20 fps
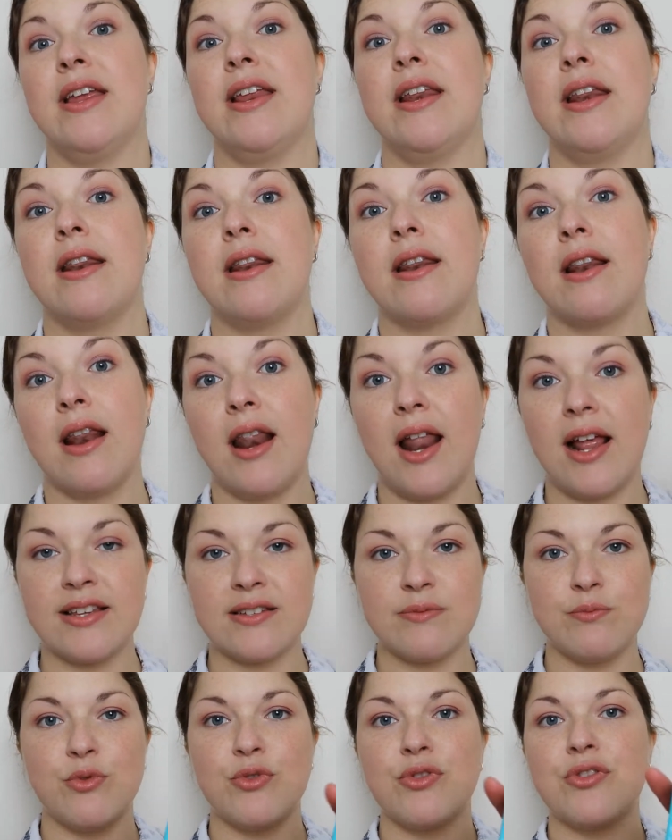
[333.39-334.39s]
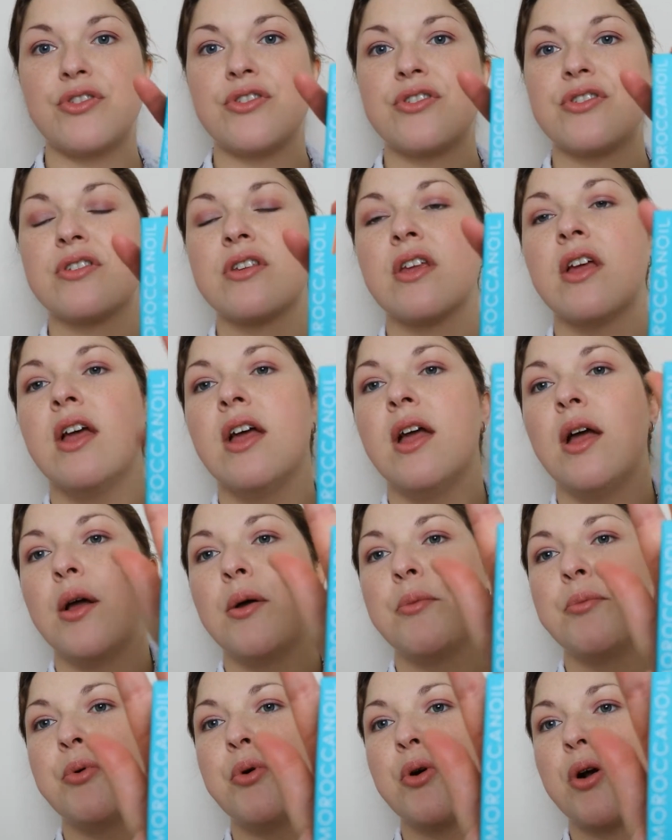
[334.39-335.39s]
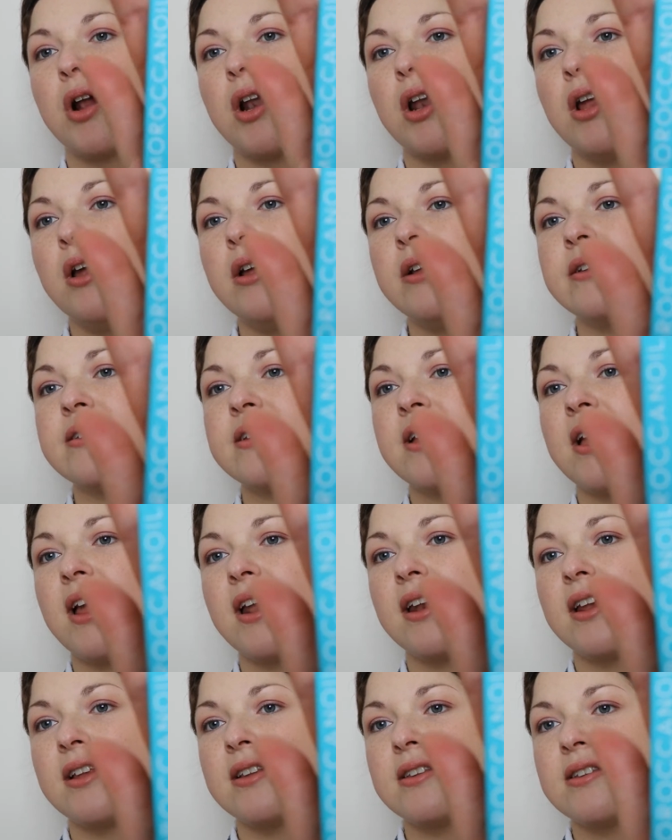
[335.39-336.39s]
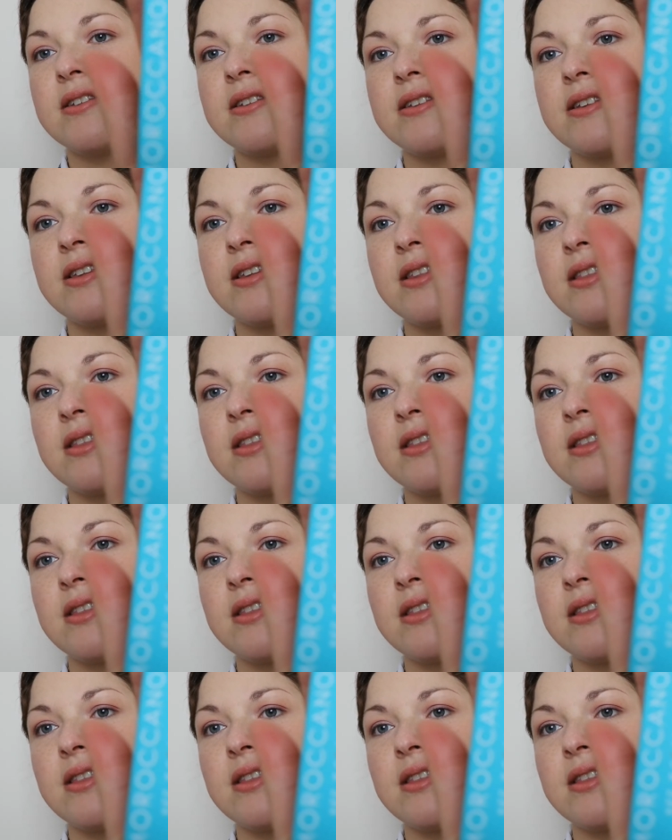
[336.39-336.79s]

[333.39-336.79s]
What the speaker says: in last month's booklet, and it's